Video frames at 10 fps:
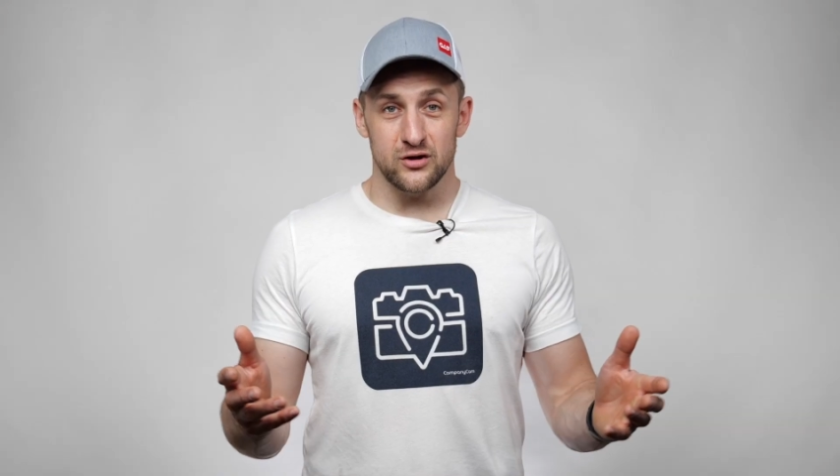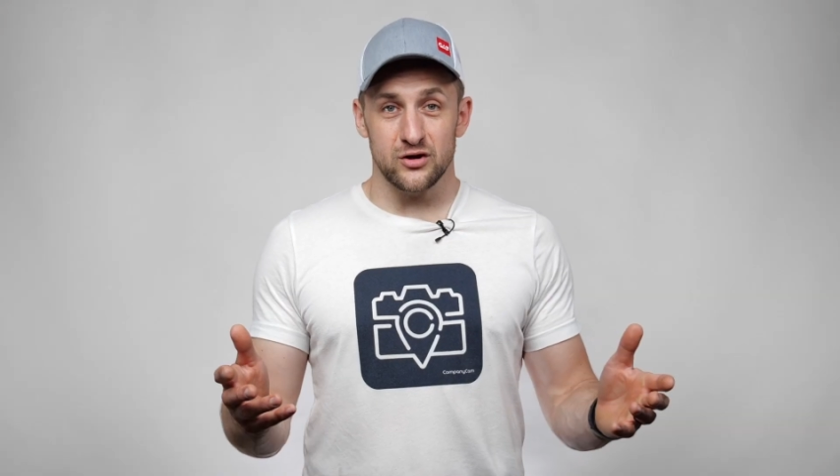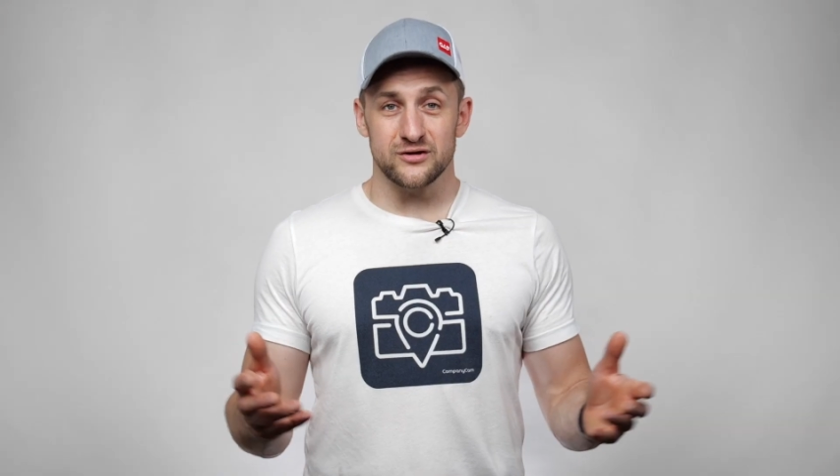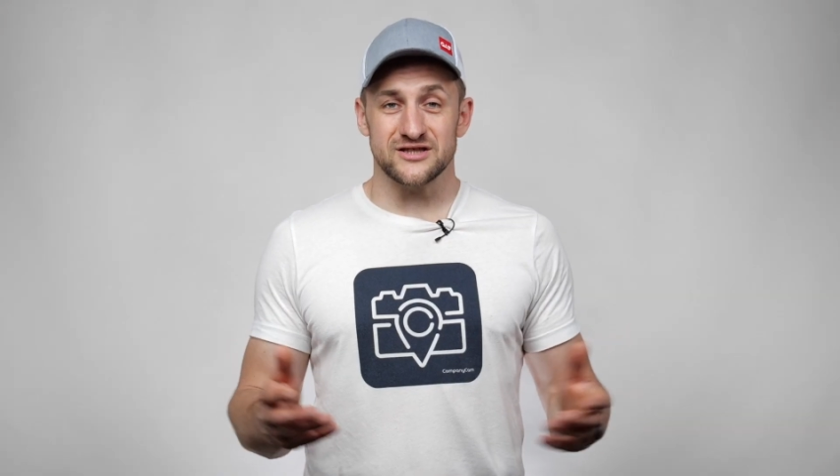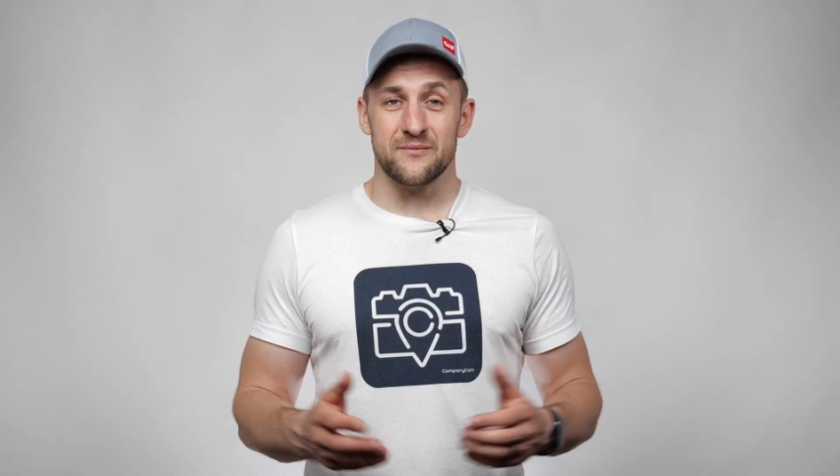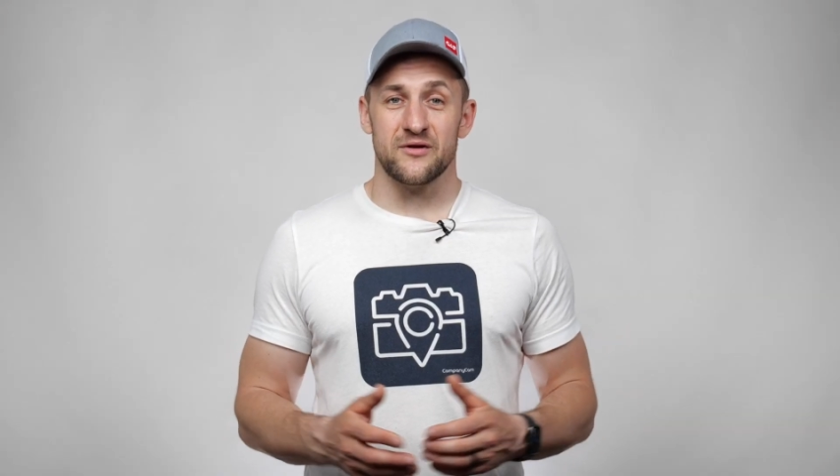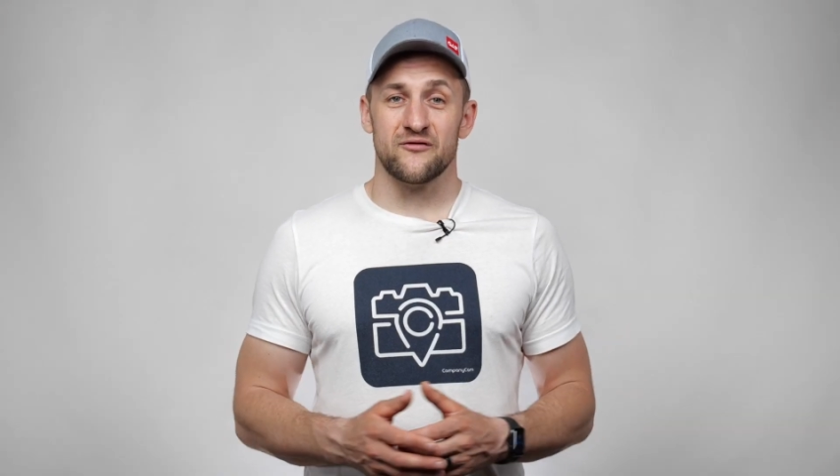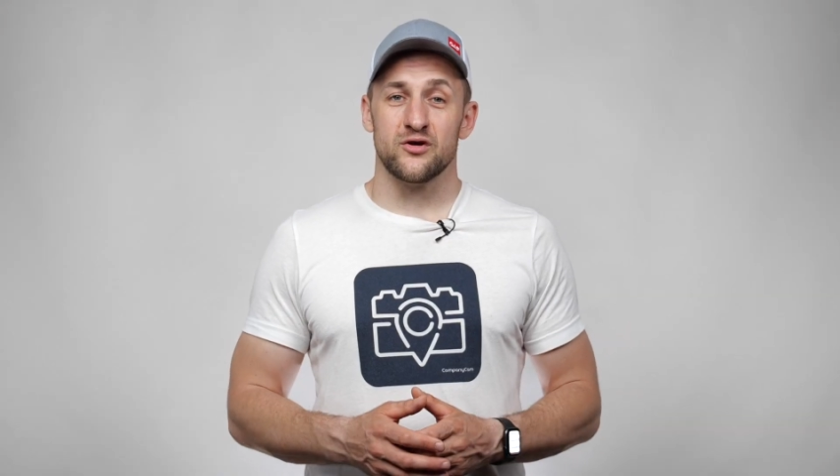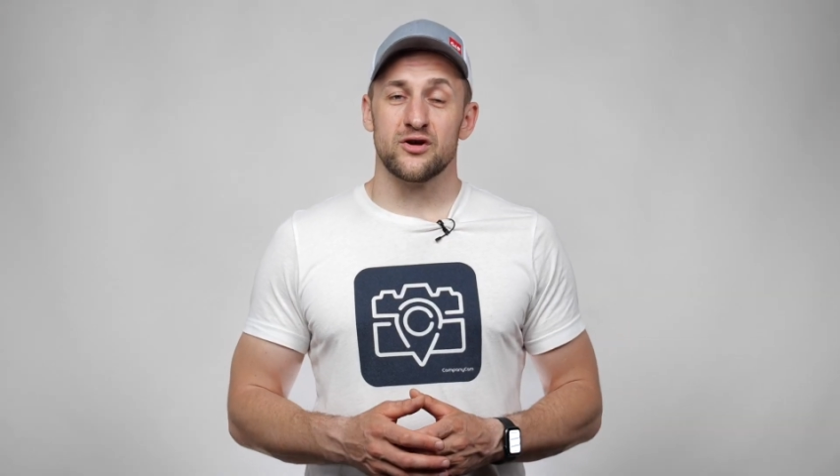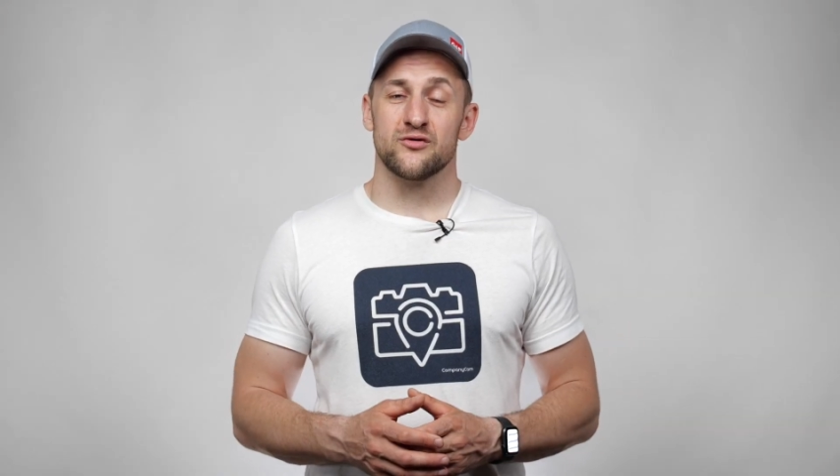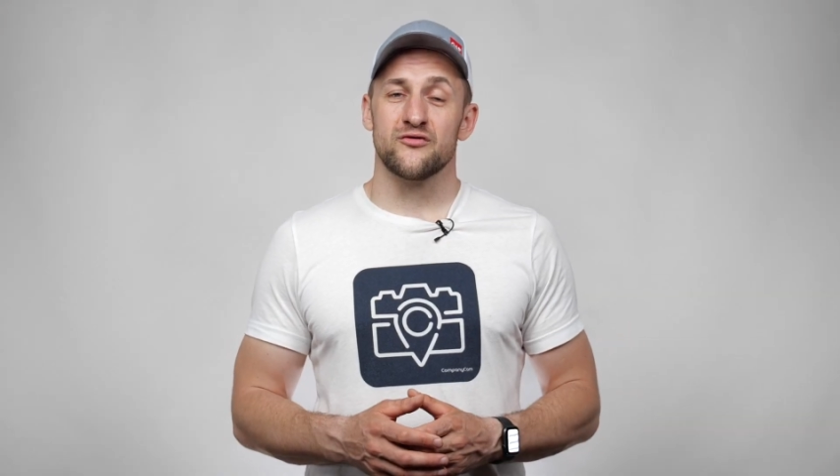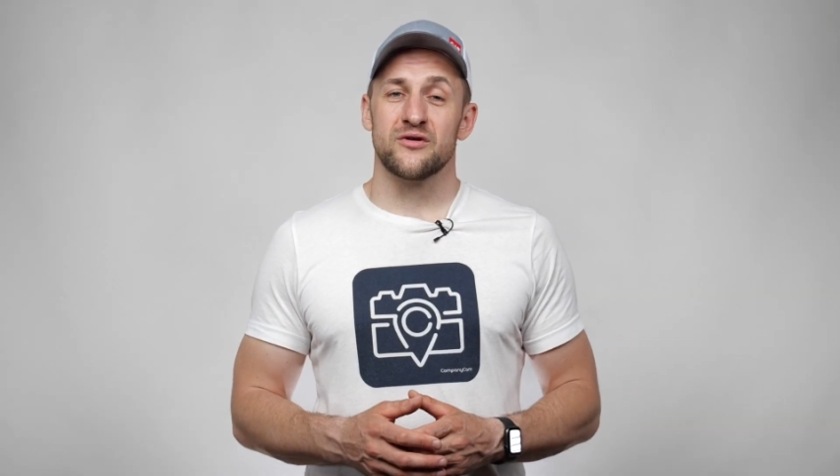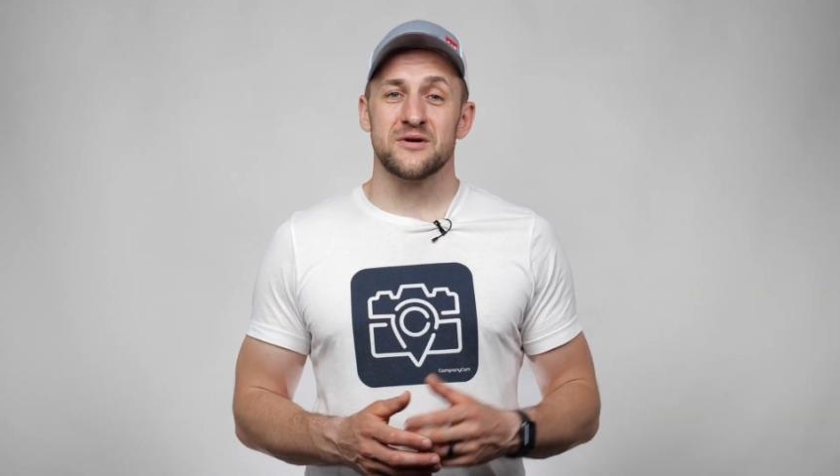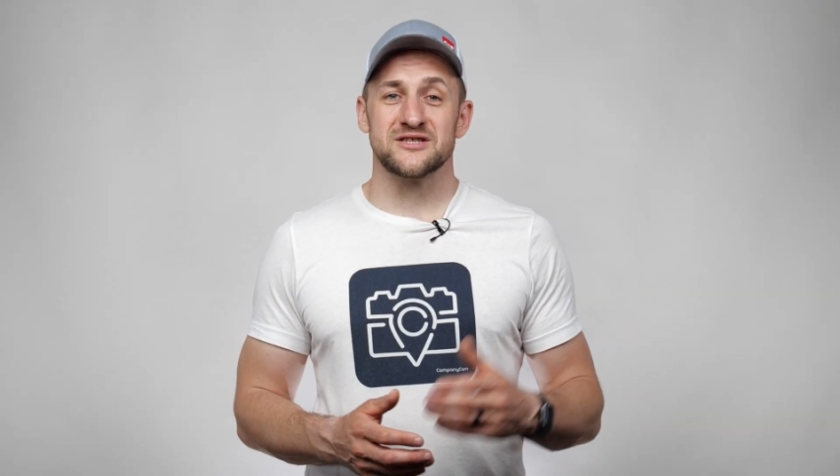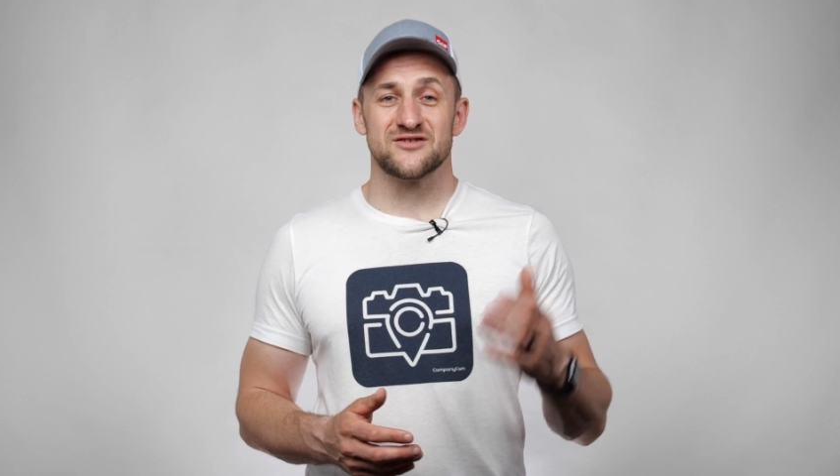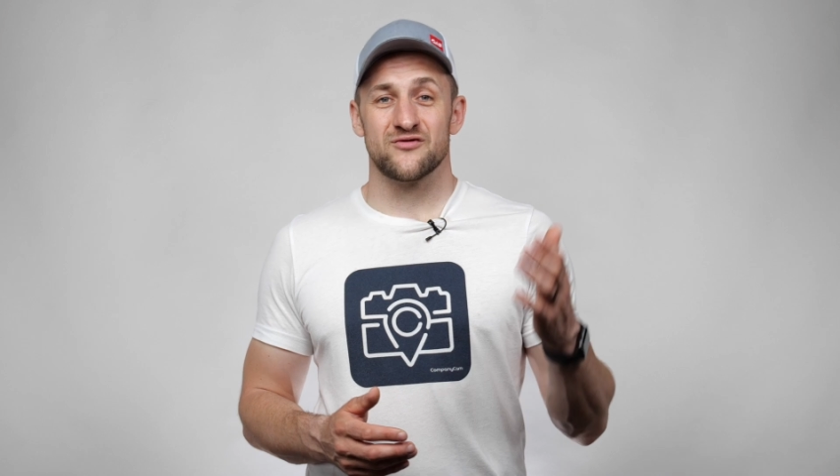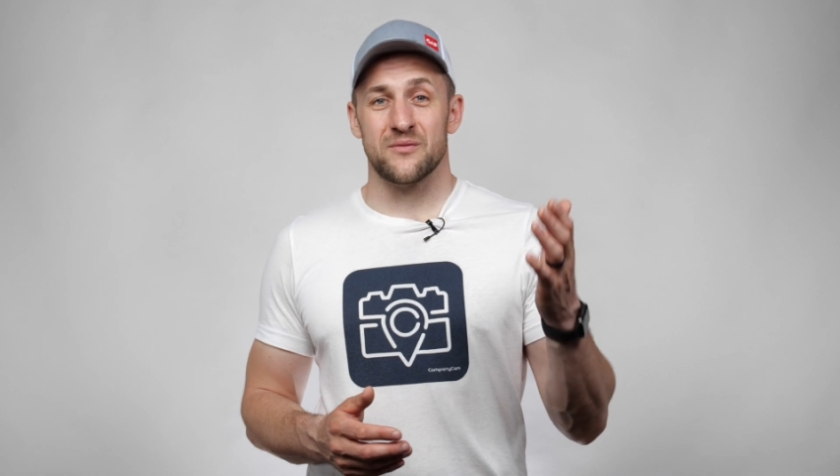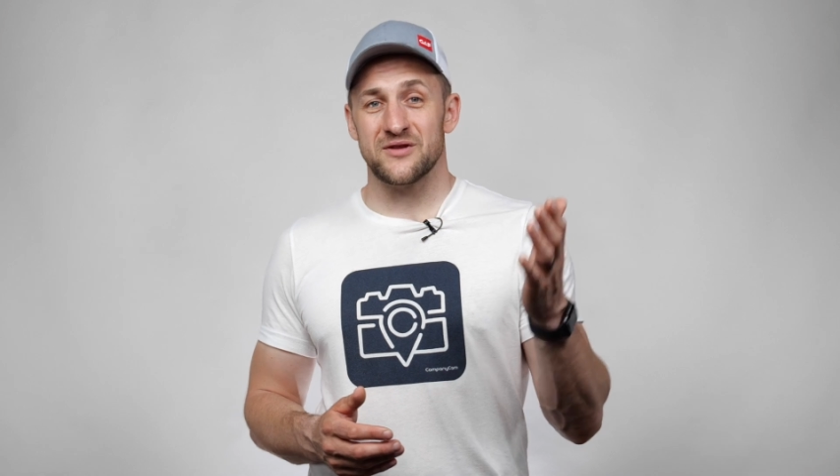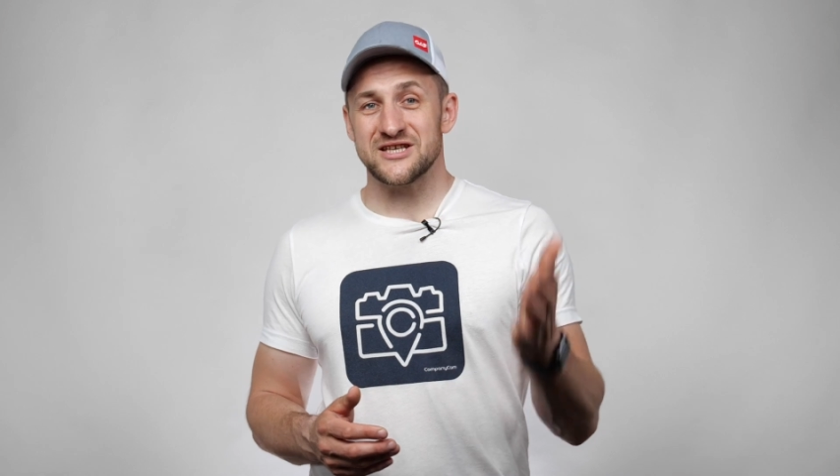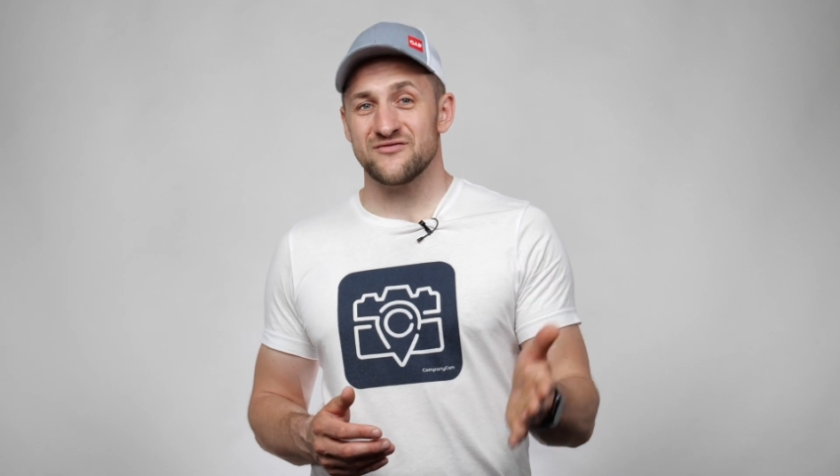you learned something for your roofing business
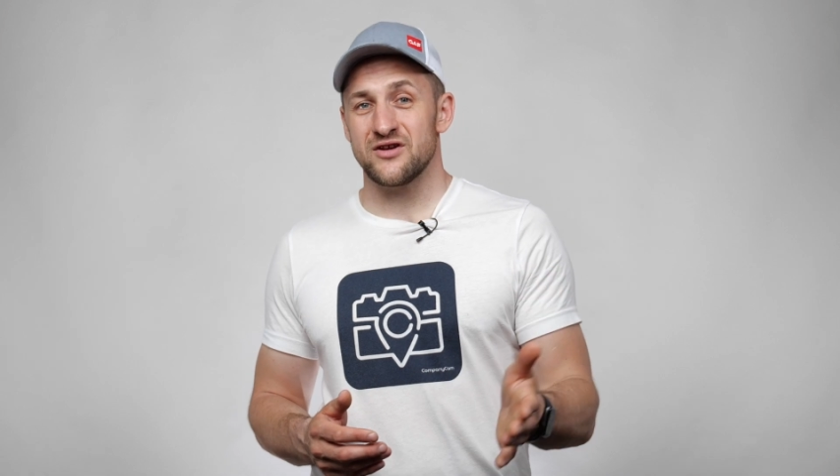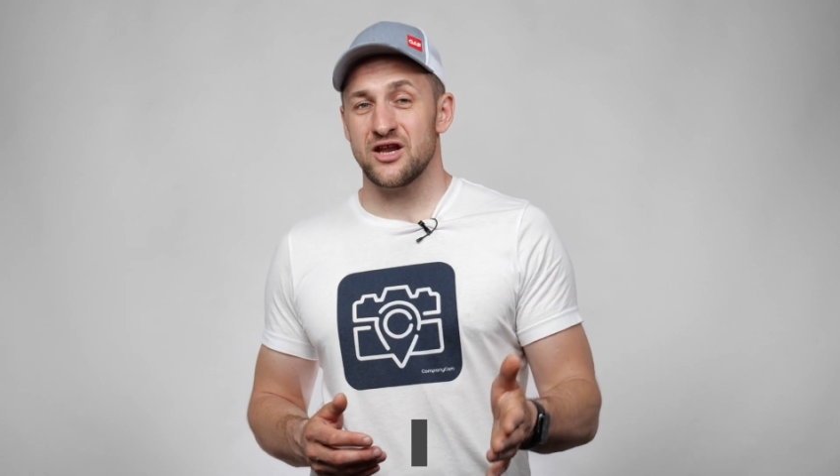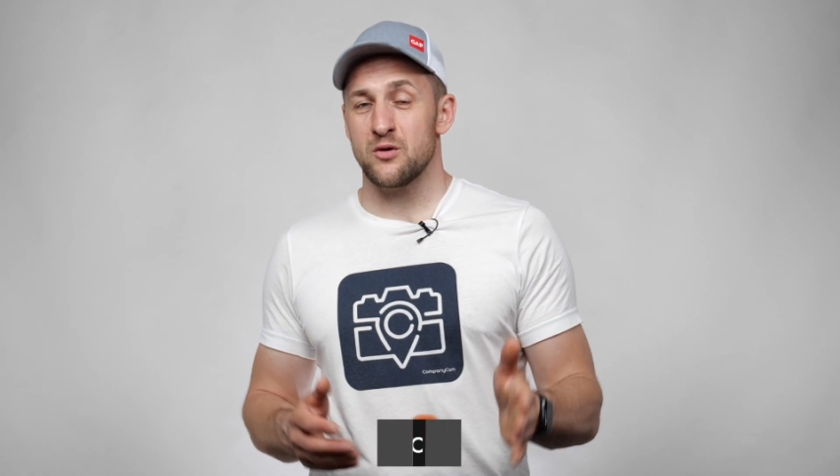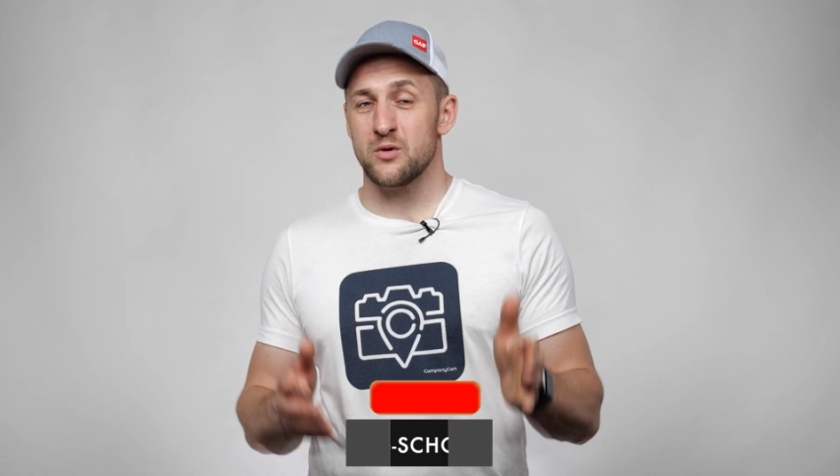from this video,